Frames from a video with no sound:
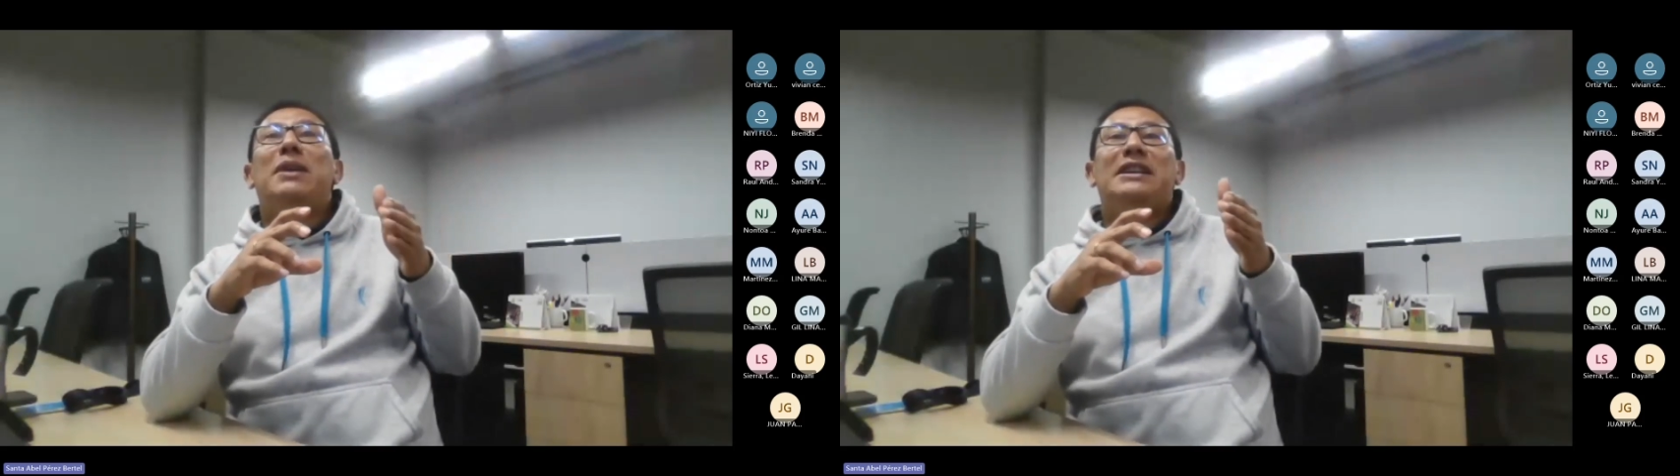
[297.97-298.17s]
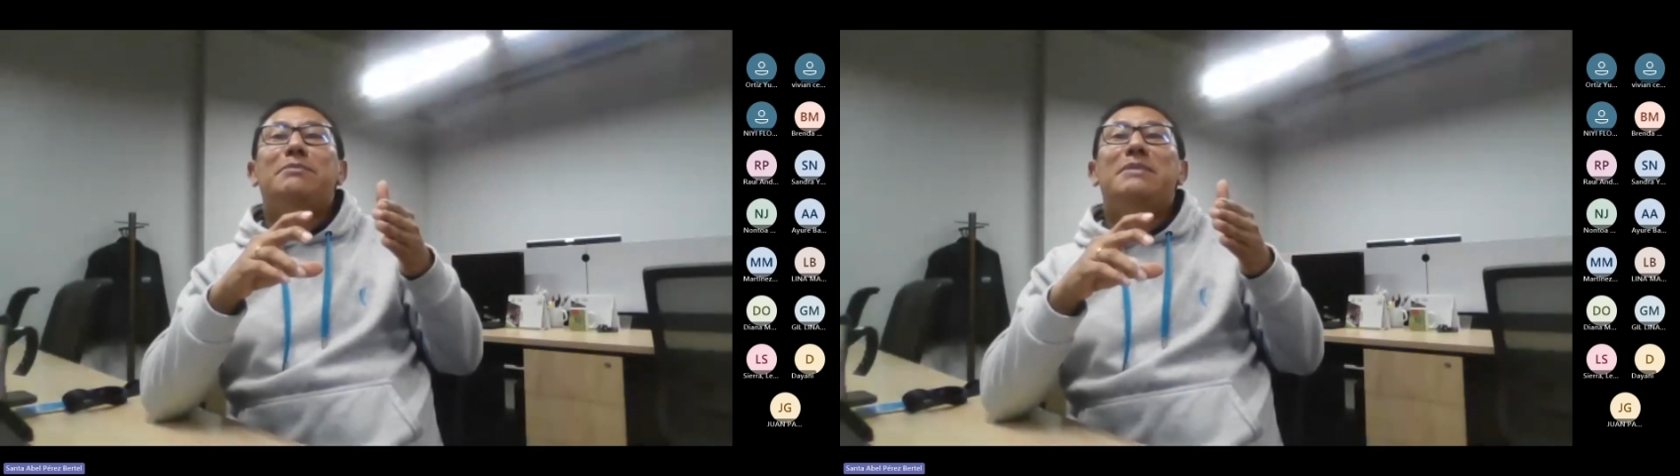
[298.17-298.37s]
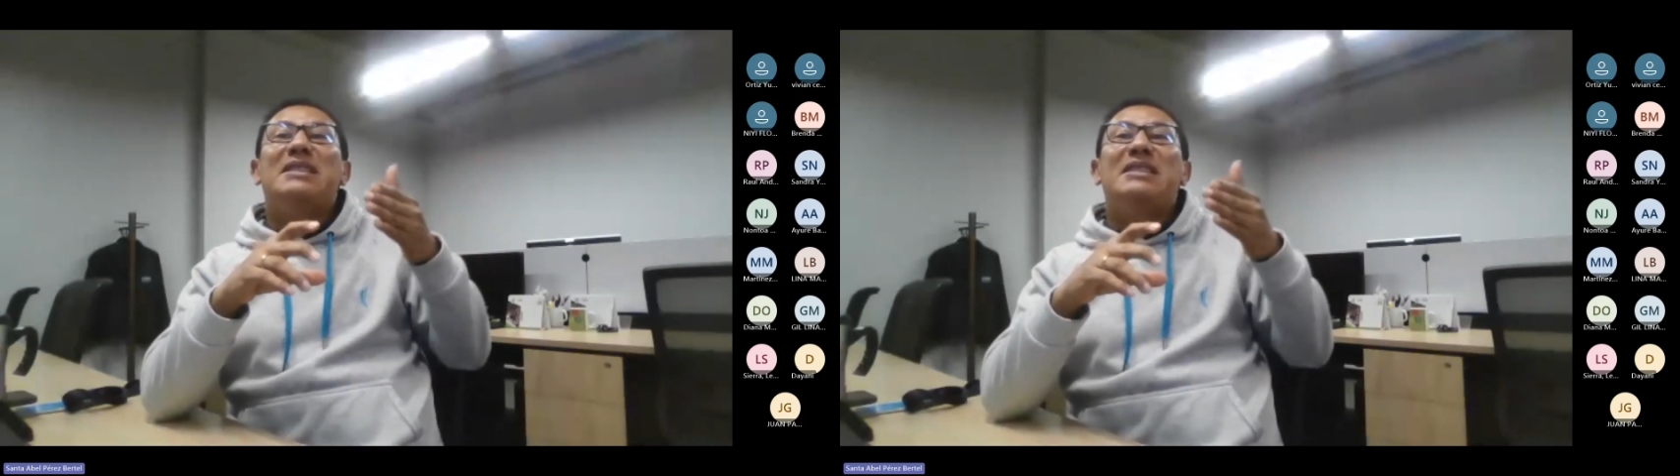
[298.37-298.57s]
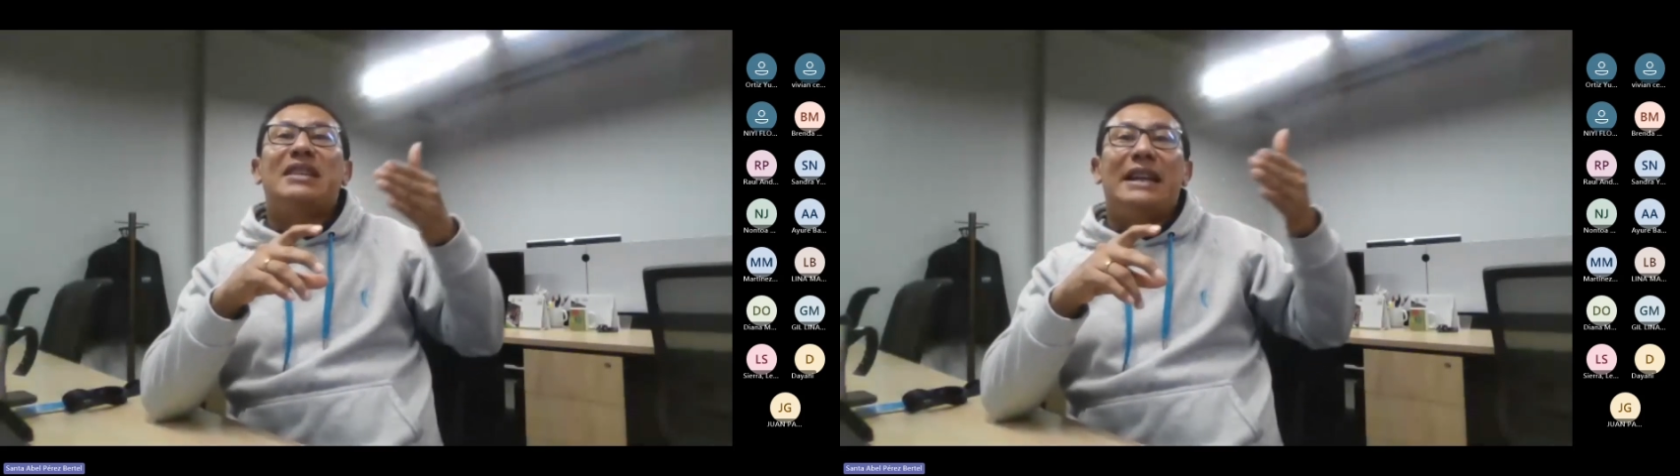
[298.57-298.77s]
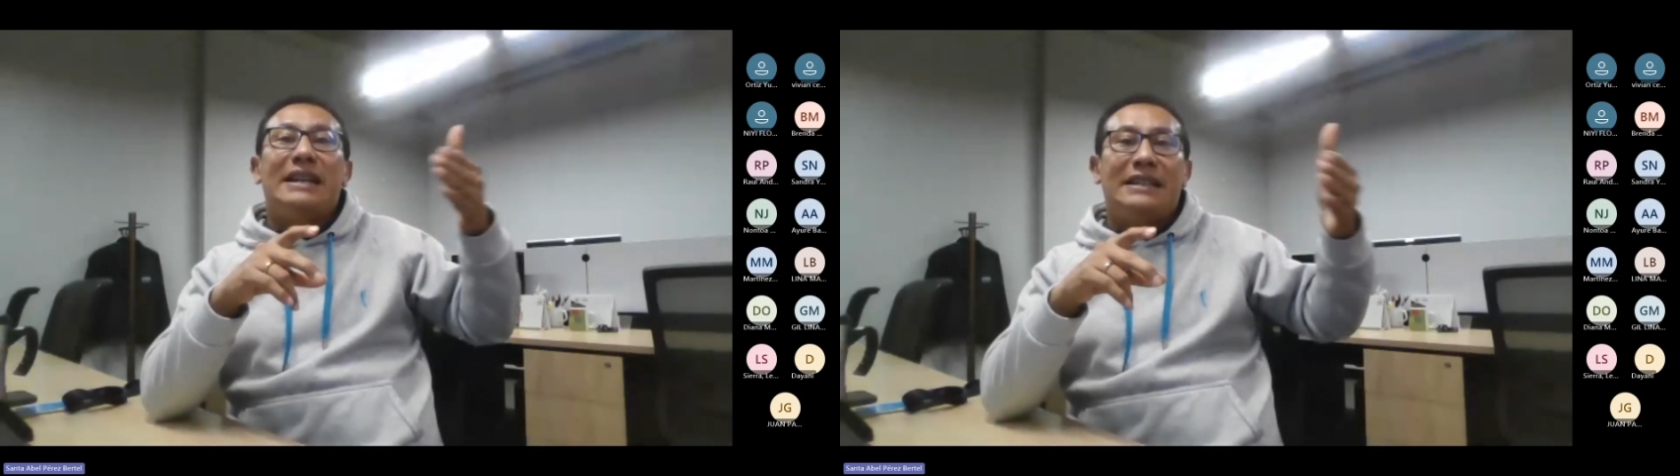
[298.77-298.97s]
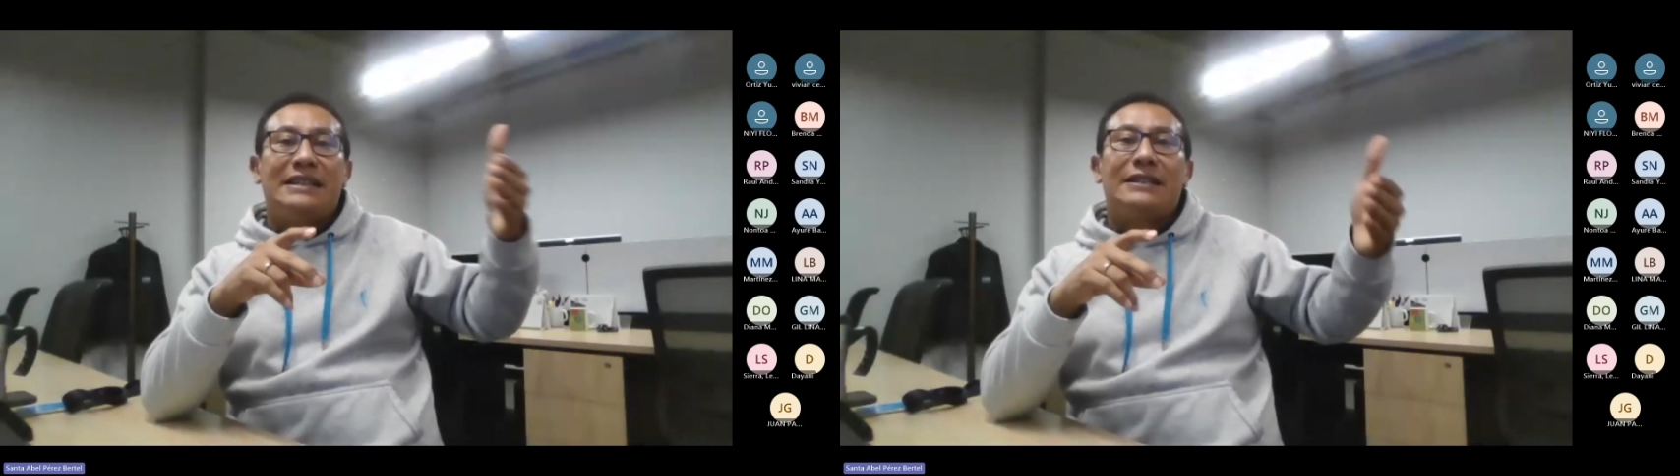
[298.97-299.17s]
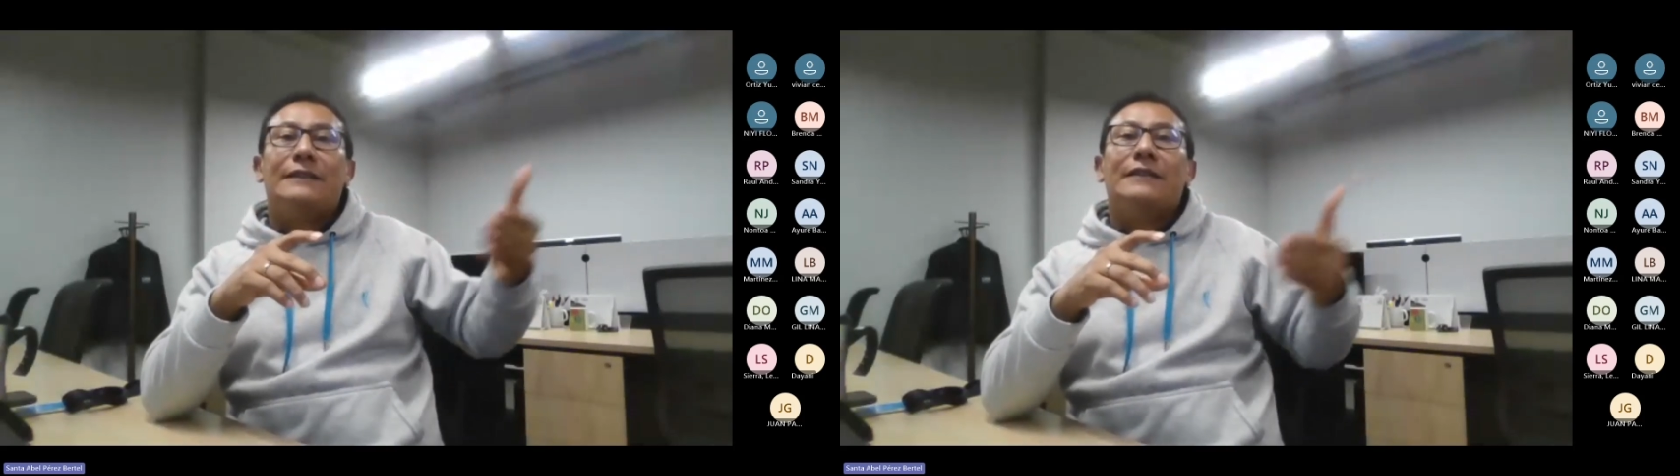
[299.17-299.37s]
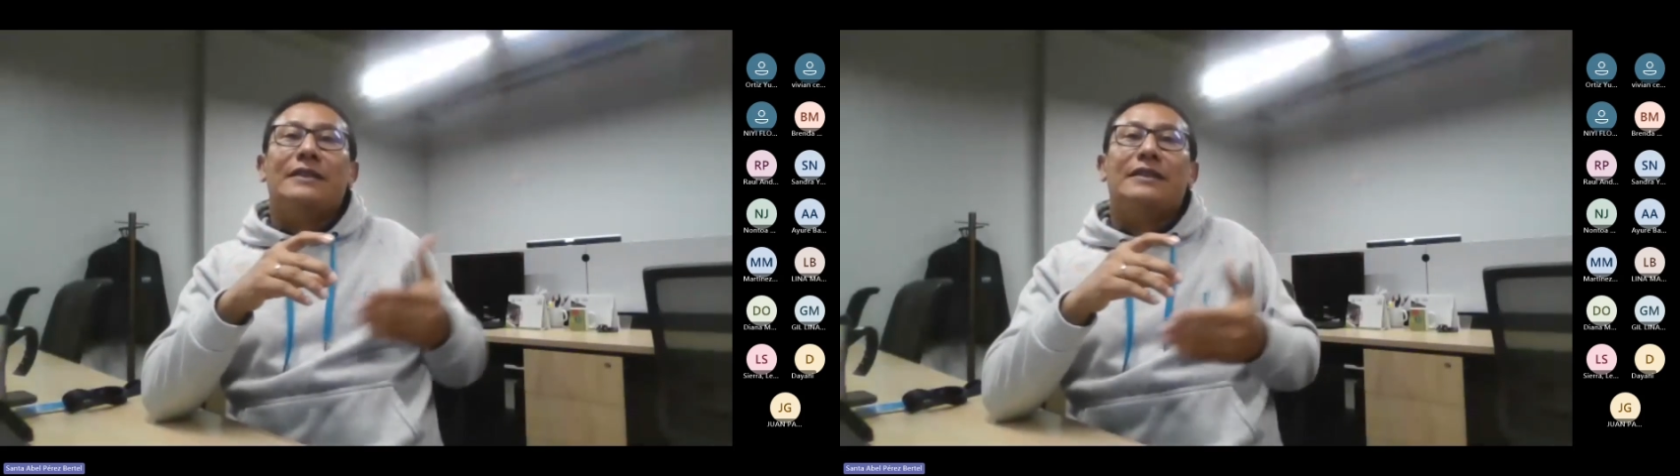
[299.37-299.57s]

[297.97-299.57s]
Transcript: make mistakes.